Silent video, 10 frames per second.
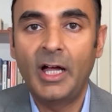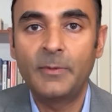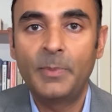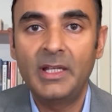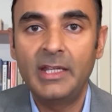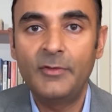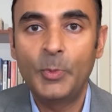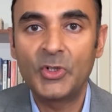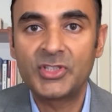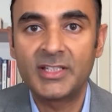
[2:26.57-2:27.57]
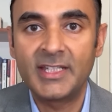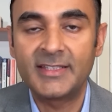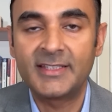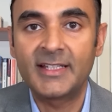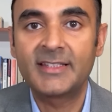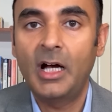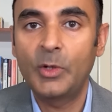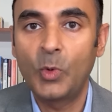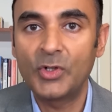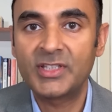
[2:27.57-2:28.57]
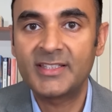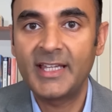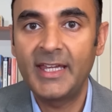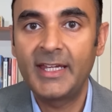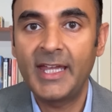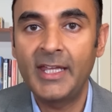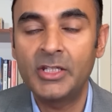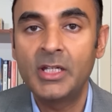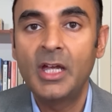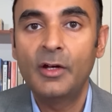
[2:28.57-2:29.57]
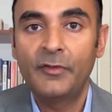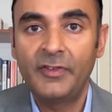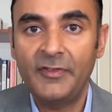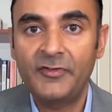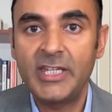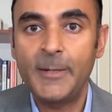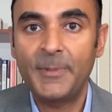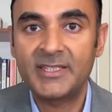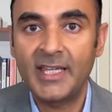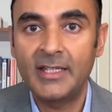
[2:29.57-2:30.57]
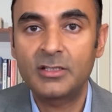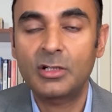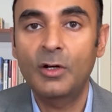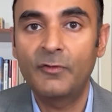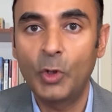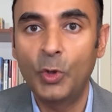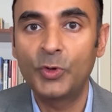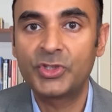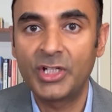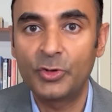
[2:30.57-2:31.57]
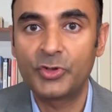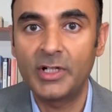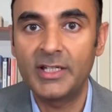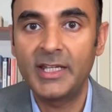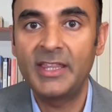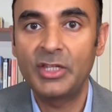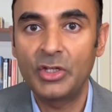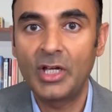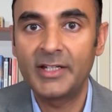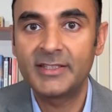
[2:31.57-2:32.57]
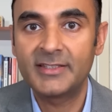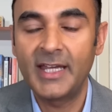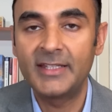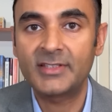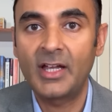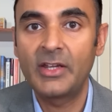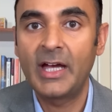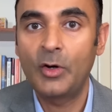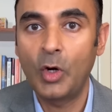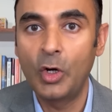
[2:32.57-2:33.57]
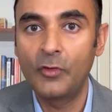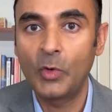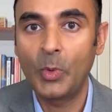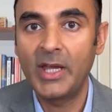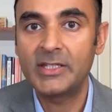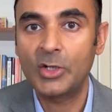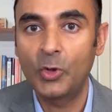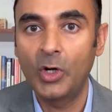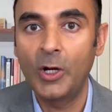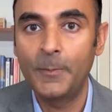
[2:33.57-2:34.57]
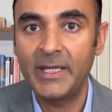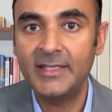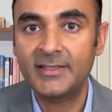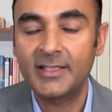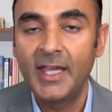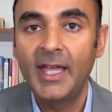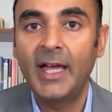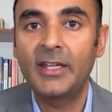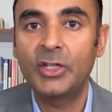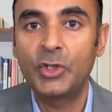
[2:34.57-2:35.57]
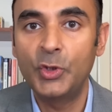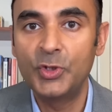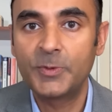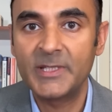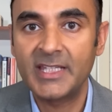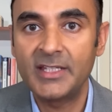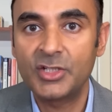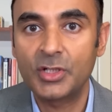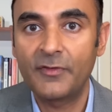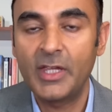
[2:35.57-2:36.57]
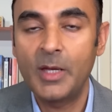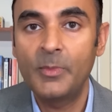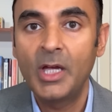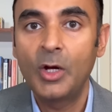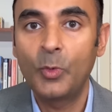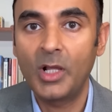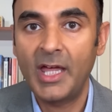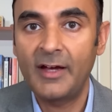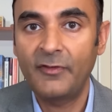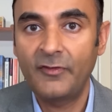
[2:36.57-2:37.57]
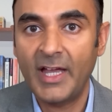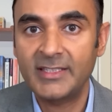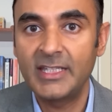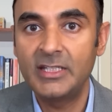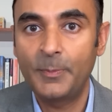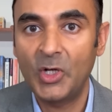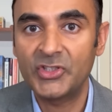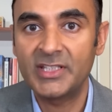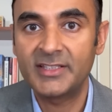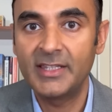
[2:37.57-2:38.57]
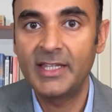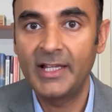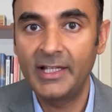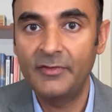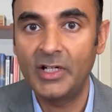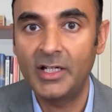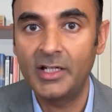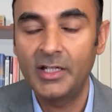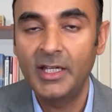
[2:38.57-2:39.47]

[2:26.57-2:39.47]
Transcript: unbelievable statistics. I want to say again, 50% of all children in the United States are now overweight or obese, and a huge percentage of them will have fatty deposits in their liver.